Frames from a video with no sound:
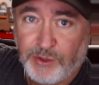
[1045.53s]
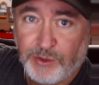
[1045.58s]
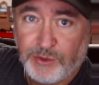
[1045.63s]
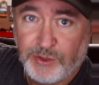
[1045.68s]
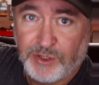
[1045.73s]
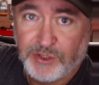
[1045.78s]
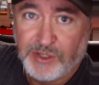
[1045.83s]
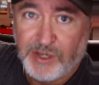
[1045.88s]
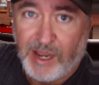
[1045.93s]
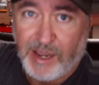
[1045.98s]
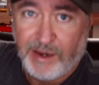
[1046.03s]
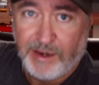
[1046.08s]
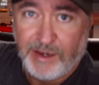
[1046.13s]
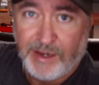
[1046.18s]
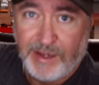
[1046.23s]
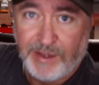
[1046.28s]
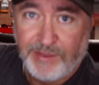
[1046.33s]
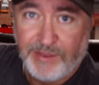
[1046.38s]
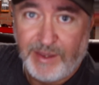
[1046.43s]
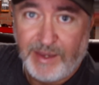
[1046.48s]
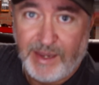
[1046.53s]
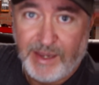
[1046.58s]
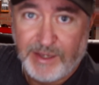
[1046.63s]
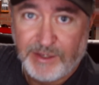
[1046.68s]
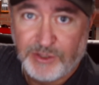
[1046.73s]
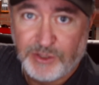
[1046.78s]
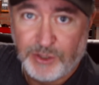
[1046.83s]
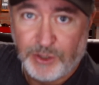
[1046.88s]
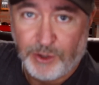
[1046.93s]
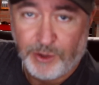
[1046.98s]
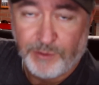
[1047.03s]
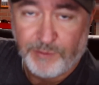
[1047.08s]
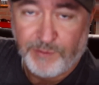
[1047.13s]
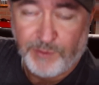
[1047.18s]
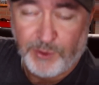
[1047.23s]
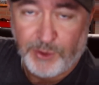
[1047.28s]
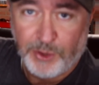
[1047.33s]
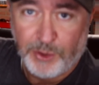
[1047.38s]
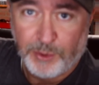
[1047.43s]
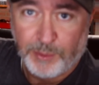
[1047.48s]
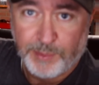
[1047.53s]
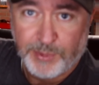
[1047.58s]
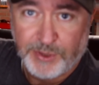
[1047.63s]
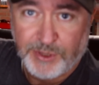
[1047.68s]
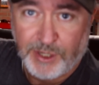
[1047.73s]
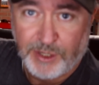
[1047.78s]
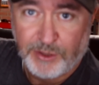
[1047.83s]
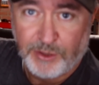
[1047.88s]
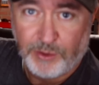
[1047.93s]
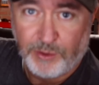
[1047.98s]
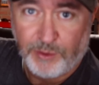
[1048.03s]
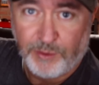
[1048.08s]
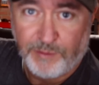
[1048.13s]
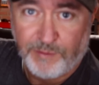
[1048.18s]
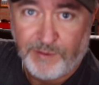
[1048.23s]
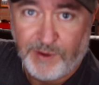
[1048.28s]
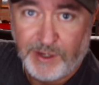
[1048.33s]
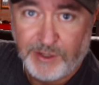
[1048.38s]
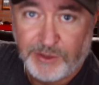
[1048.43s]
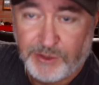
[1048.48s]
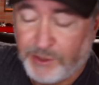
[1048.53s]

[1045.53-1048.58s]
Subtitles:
you just need the insert for your particular face